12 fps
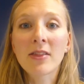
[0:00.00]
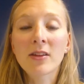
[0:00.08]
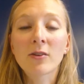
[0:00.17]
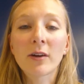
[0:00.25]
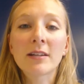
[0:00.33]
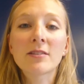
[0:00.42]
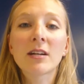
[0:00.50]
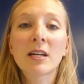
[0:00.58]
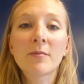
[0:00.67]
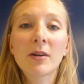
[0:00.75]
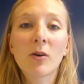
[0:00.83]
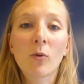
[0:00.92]
and the grades are
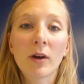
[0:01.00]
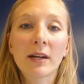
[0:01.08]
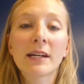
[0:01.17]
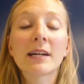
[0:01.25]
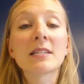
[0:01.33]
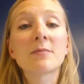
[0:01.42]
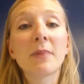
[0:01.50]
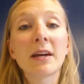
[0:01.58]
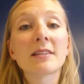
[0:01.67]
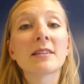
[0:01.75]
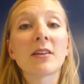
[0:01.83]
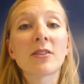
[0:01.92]
going to be organized
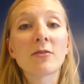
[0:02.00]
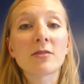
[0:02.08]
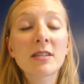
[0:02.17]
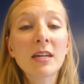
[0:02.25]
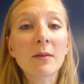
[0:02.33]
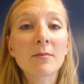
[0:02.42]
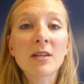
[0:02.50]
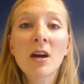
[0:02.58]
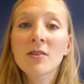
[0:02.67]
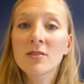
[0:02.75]
based on those themes